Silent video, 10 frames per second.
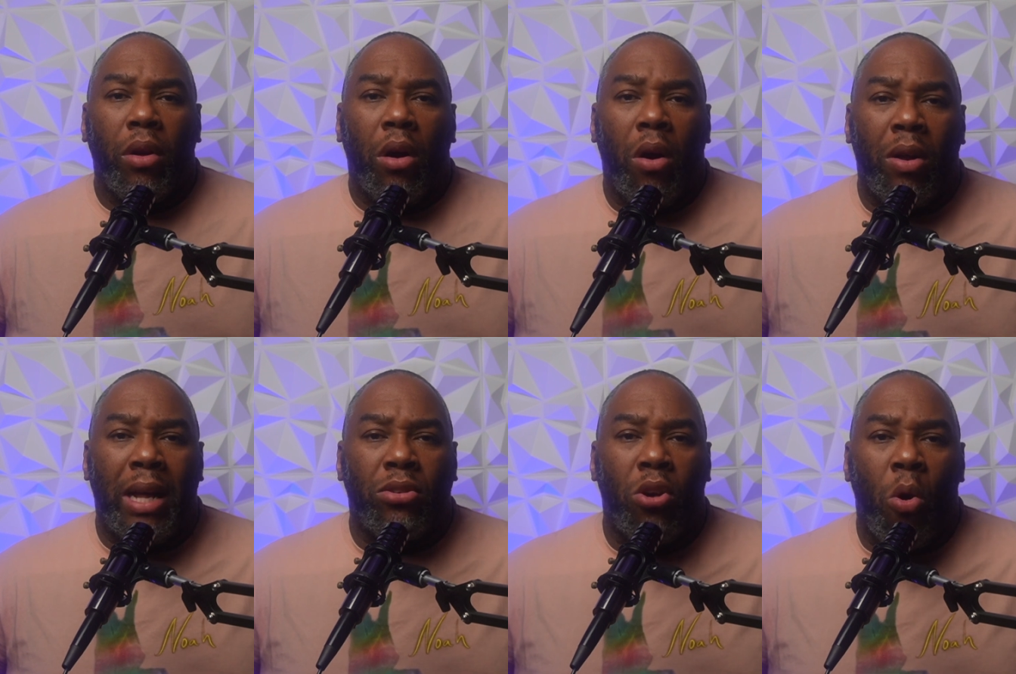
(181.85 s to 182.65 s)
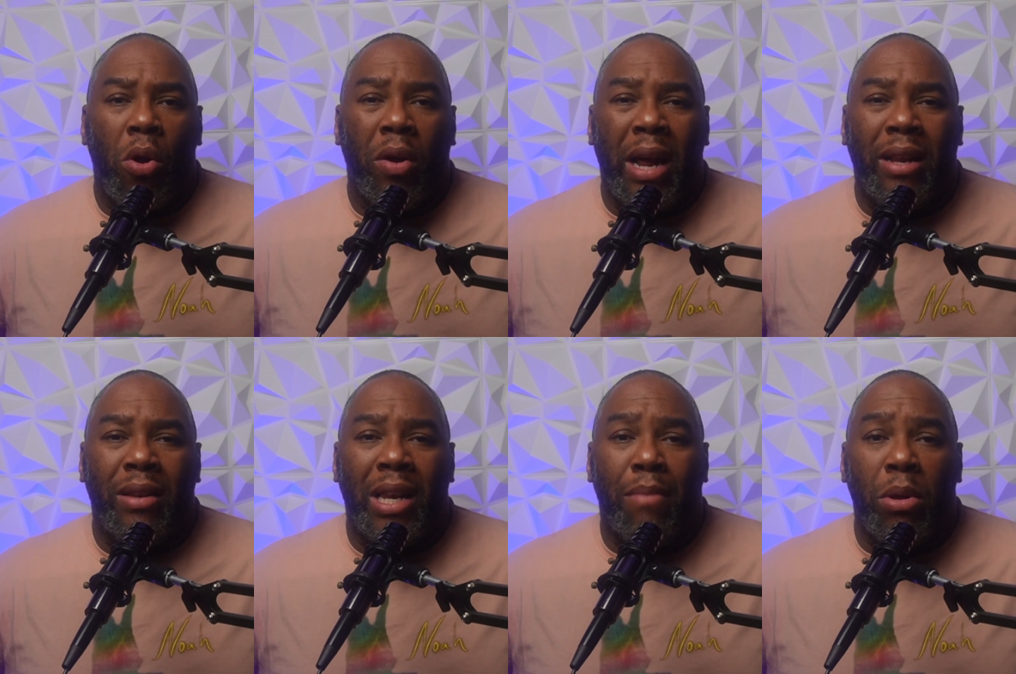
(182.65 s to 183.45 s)
all that's going on in
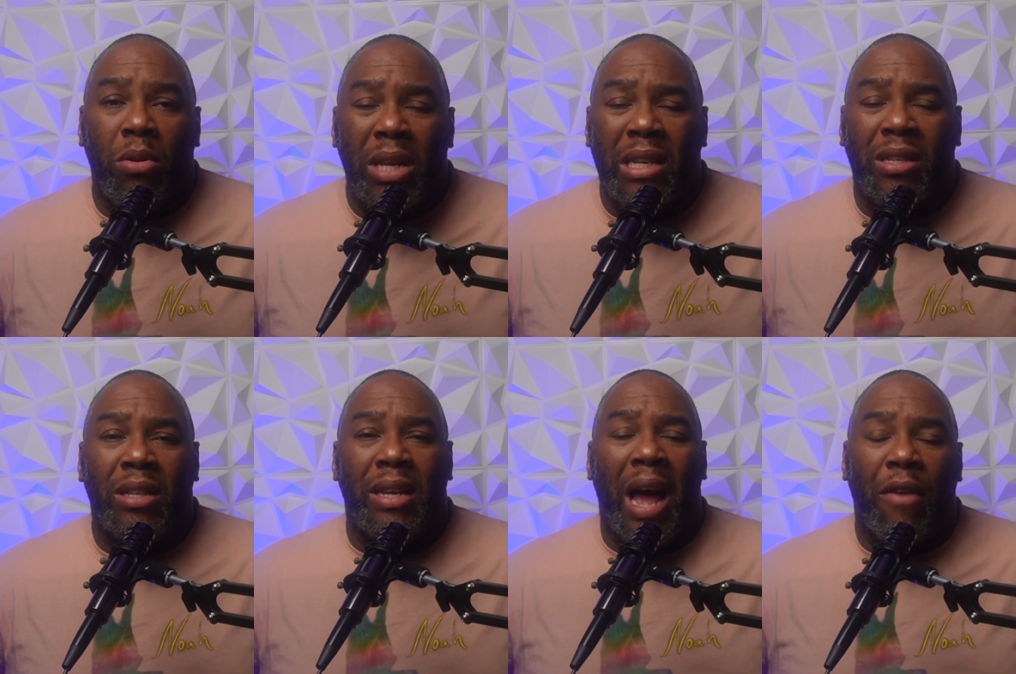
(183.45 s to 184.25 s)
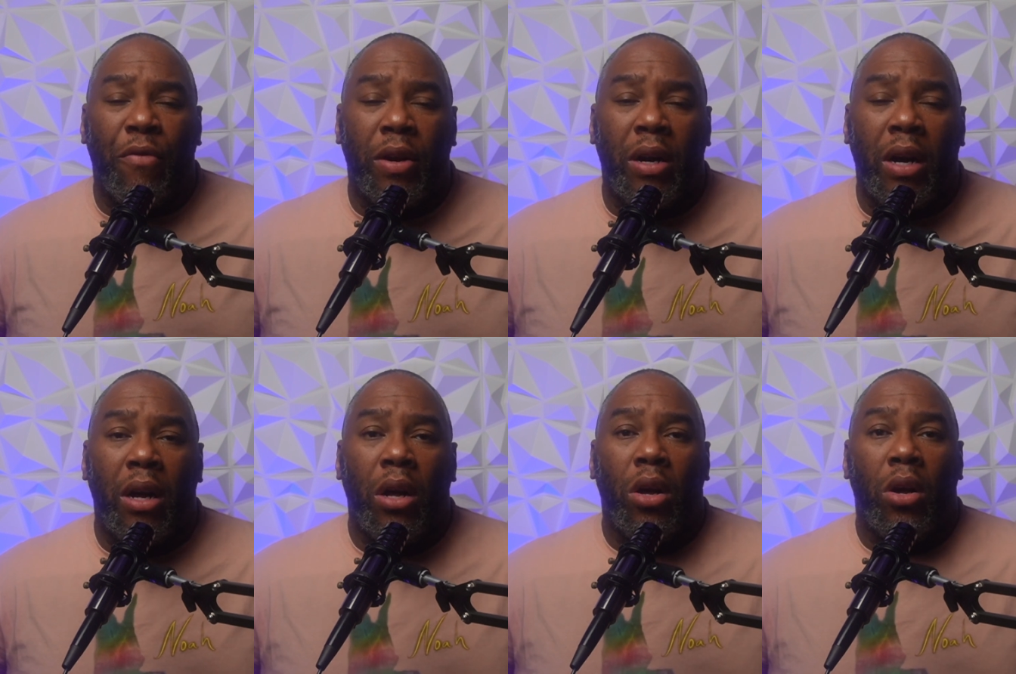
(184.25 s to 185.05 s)
the Middle East, in
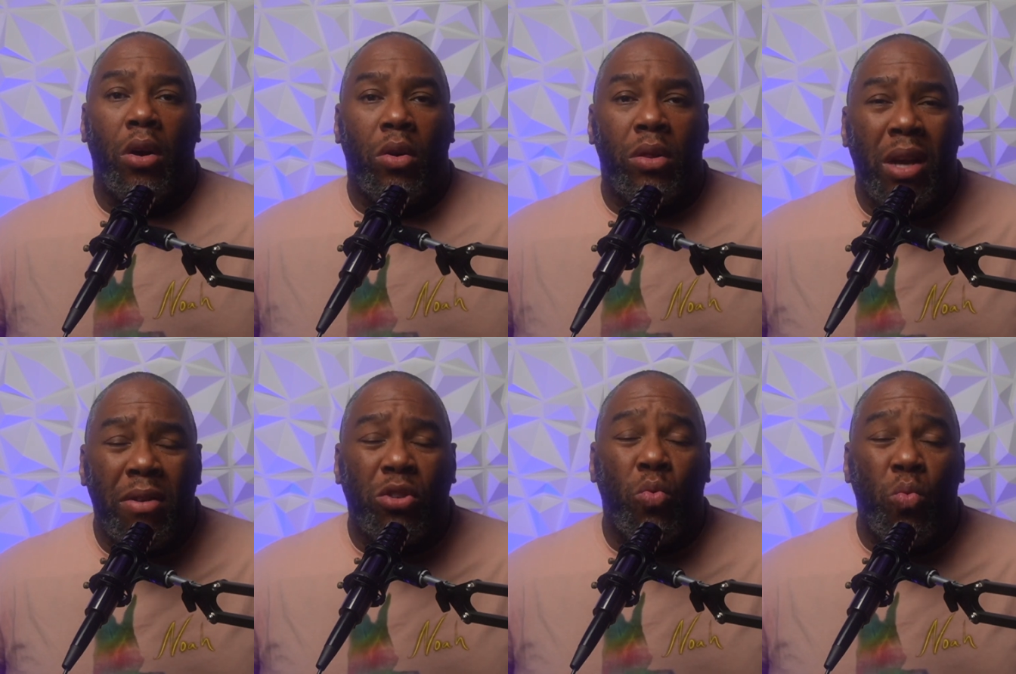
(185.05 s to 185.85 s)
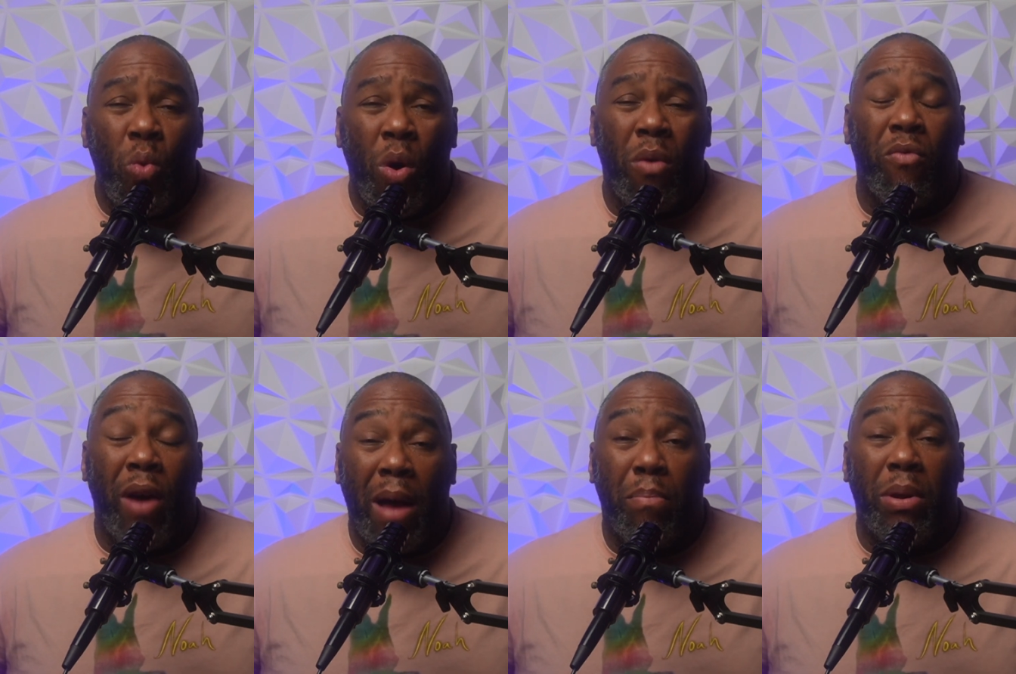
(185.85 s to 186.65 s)
Africa. There is war
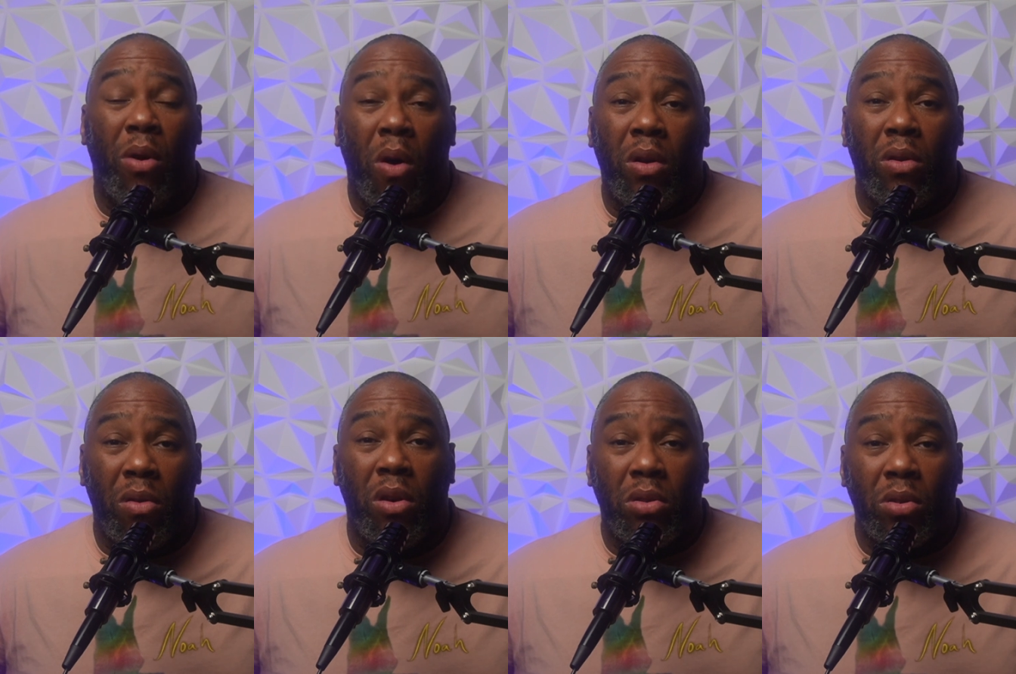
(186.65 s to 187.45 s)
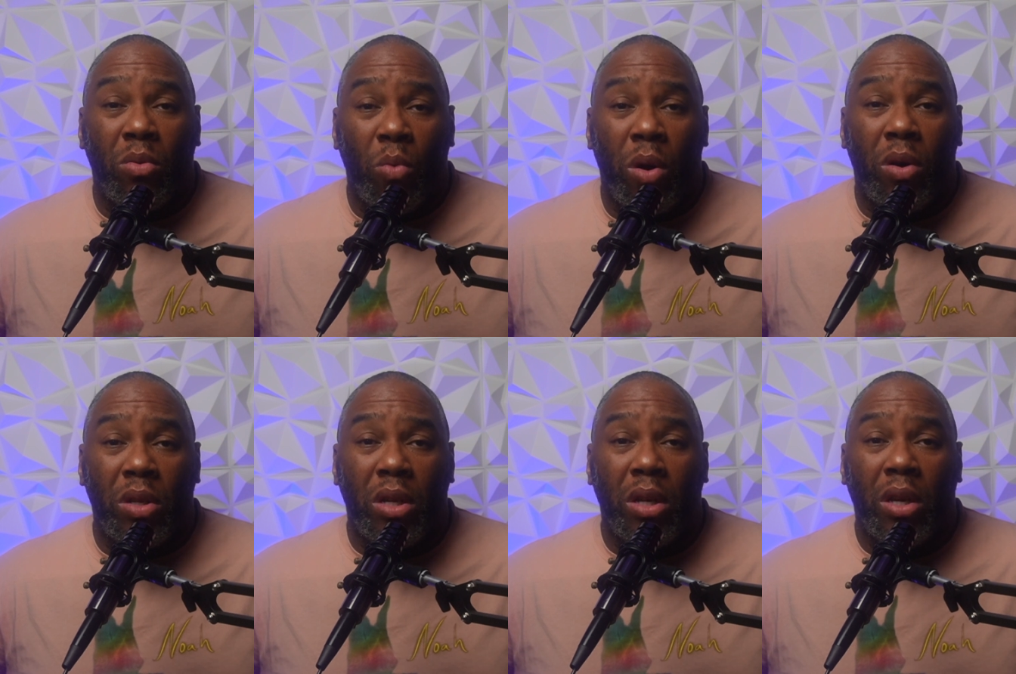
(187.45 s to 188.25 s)
rampant all across the
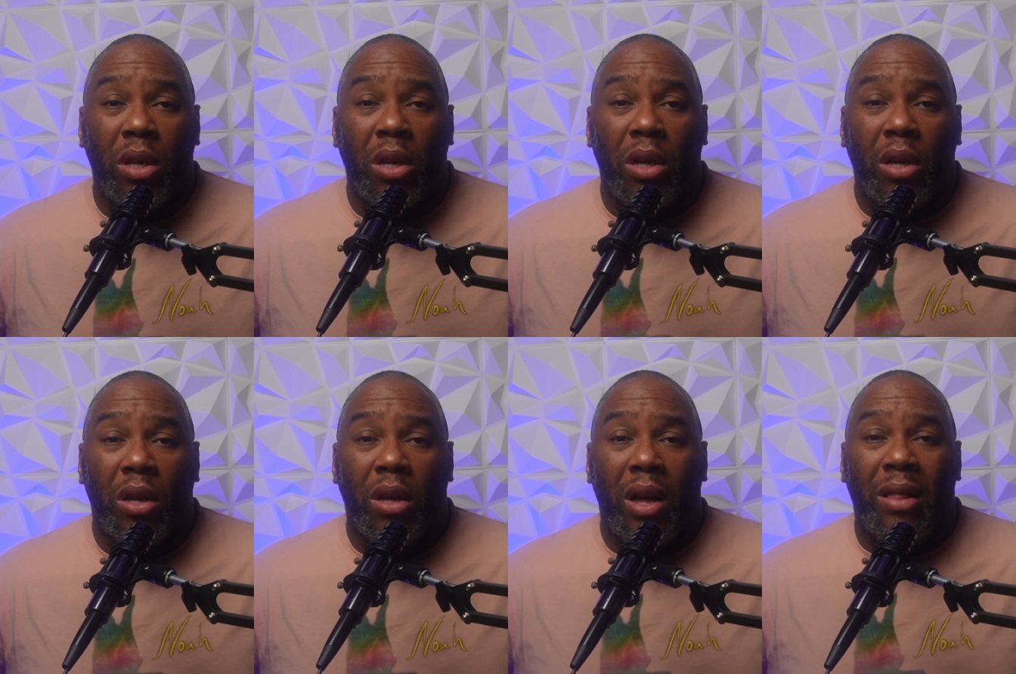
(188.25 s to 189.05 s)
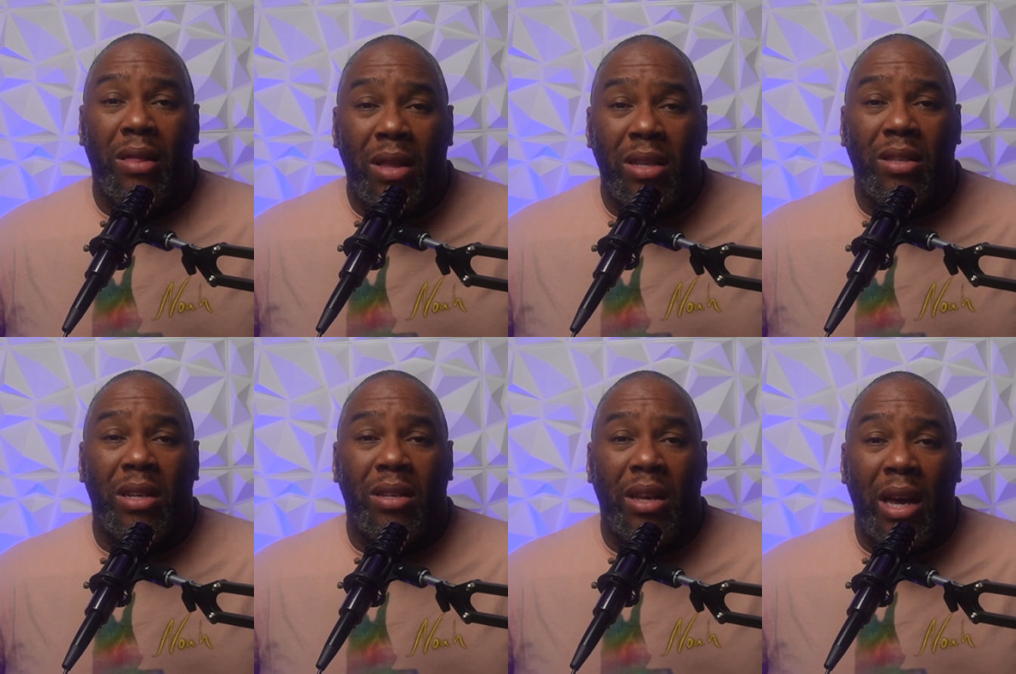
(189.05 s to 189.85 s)
world. And this
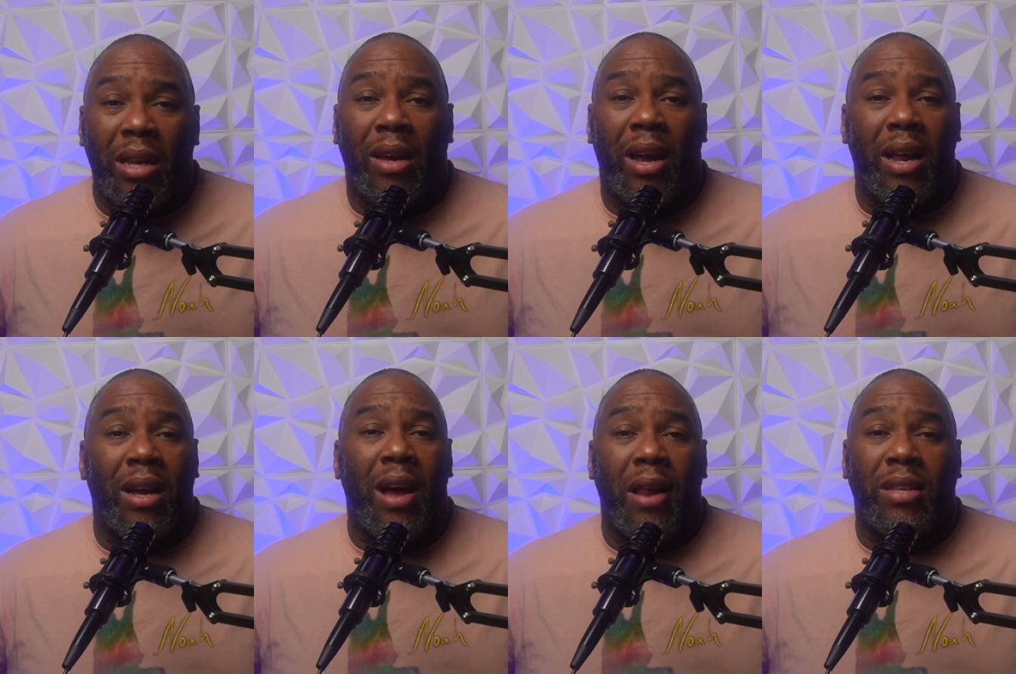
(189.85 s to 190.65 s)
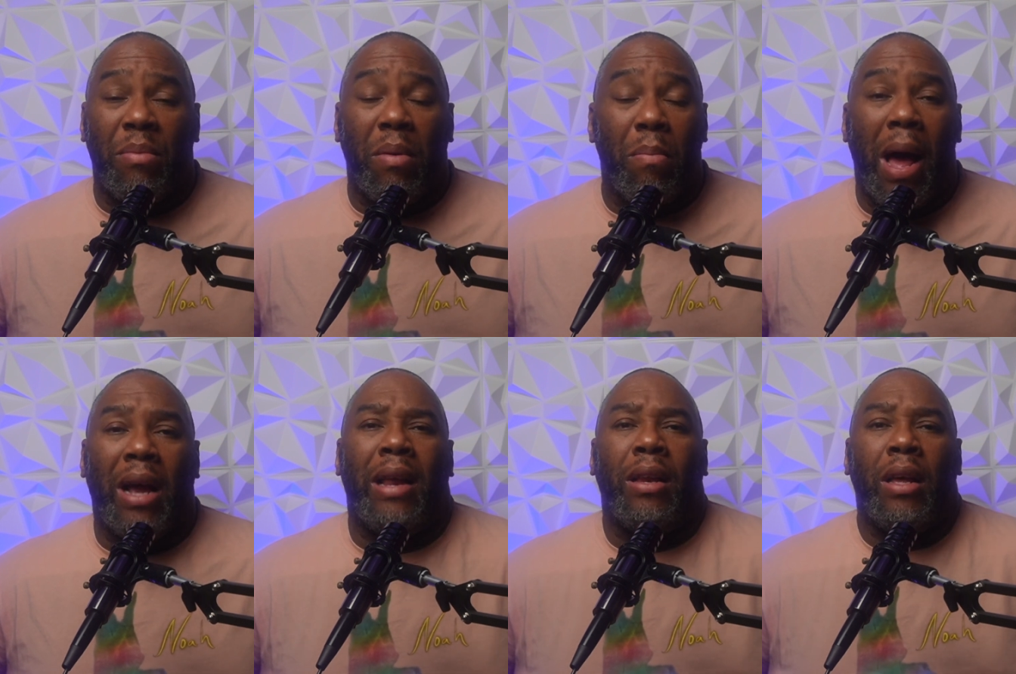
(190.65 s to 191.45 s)
is an indicator that God is coming
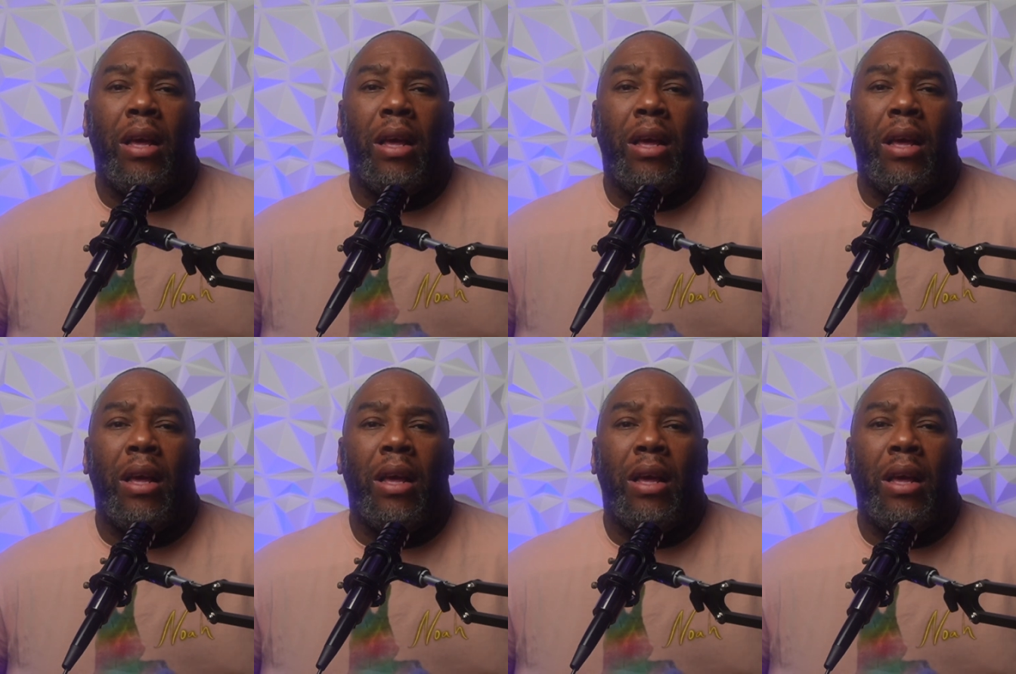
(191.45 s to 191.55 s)
back. And